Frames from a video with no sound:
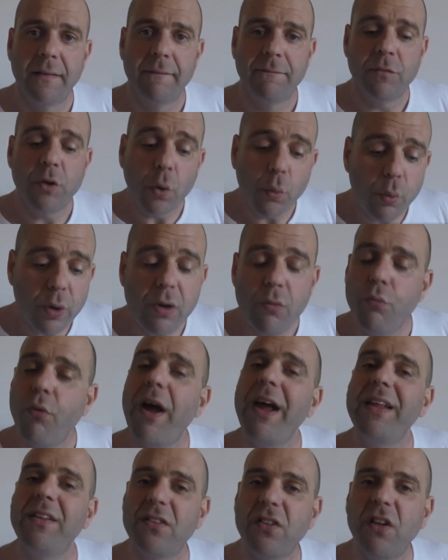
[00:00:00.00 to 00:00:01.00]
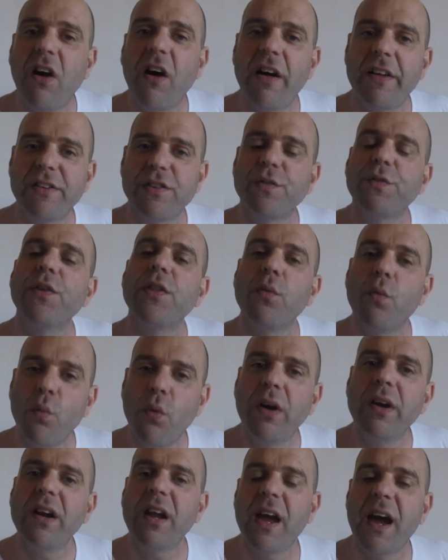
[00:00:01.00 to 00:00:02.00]
No, we write laws for the
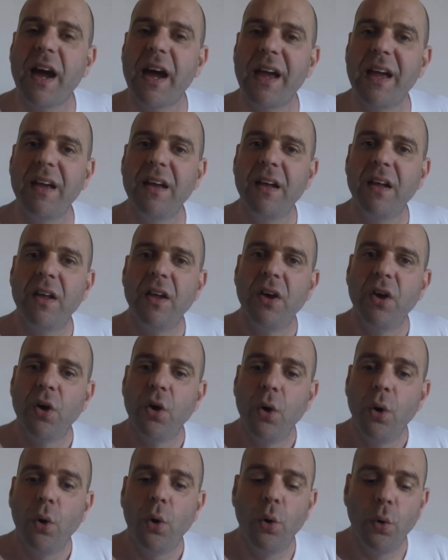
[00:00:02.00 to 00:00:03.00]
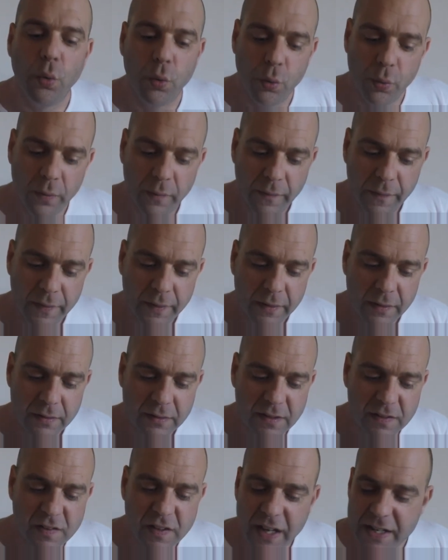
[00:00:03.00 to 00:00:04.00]
one guy who
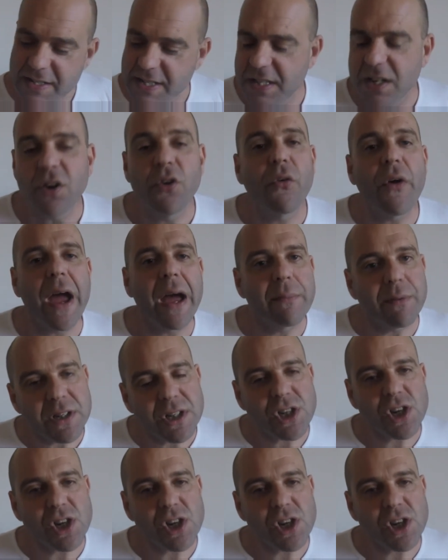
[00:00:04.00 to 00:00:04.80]
decides to grab a